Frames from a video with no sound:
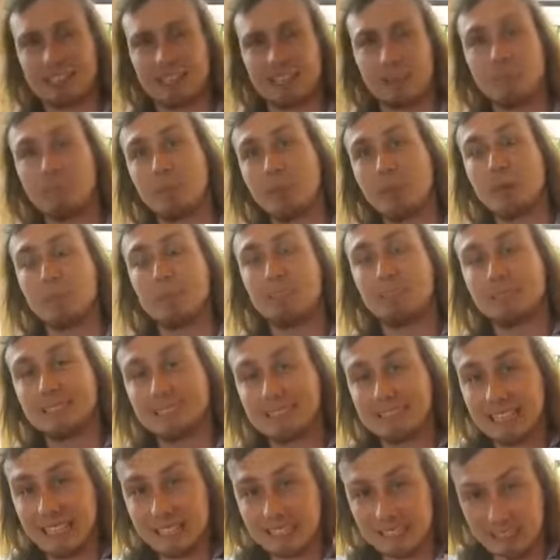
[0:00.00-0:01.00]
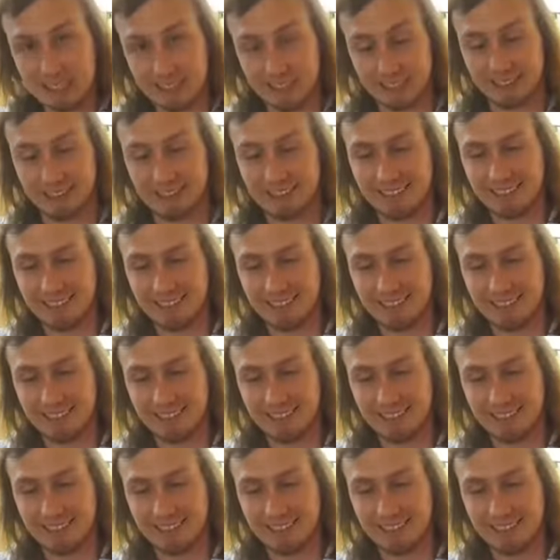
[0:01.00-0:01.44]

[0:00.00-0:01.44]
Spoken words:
at a better position